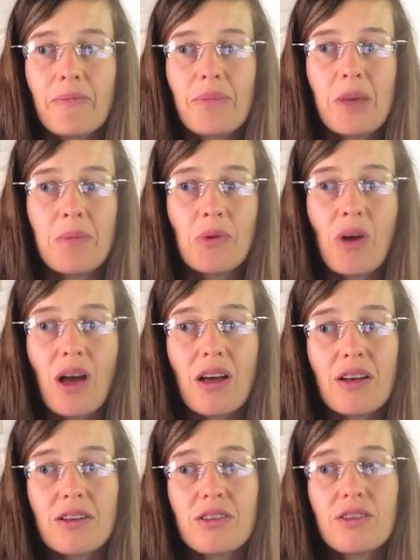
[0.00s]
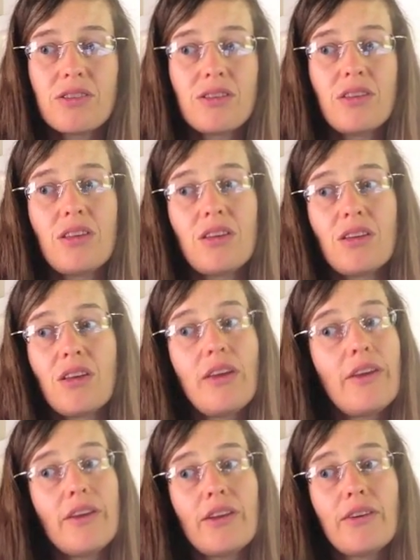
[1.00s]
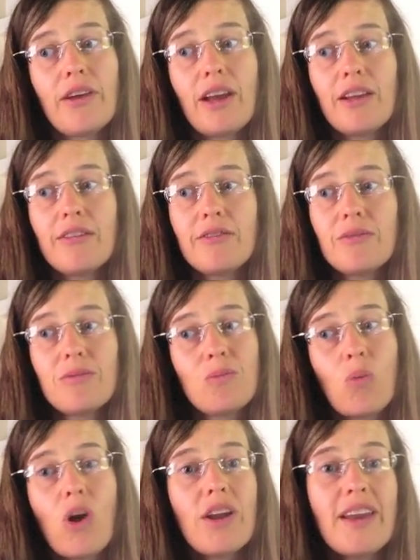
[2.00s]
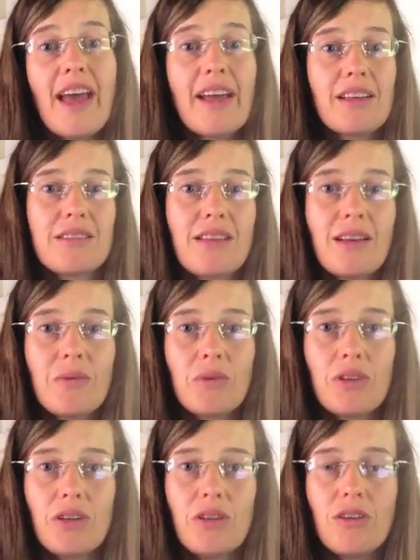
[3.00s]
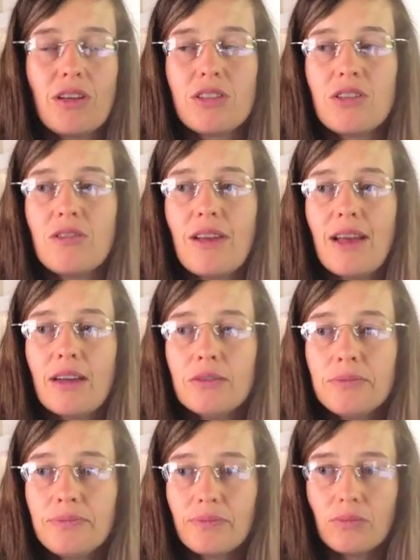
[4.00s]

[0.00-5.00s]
People ask, you know, kind of what next? Like, what are you going to do now?